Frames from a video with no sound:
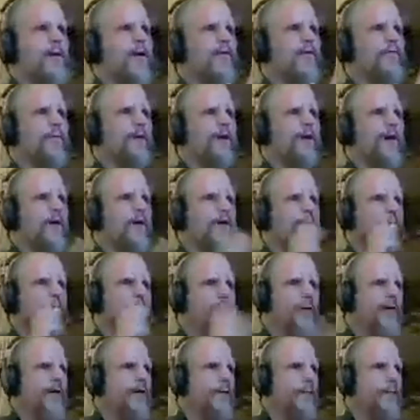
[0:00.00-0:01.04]
So if you
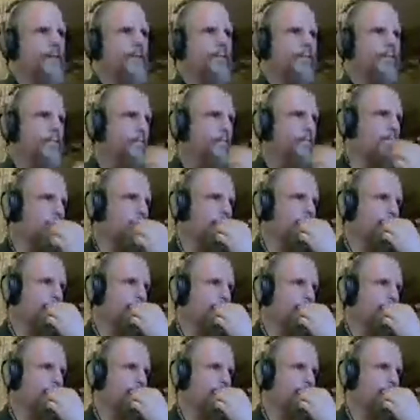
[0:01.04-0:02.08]
guys are ever out and
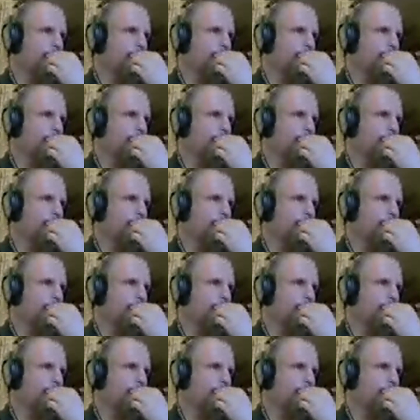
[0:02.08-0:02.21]
about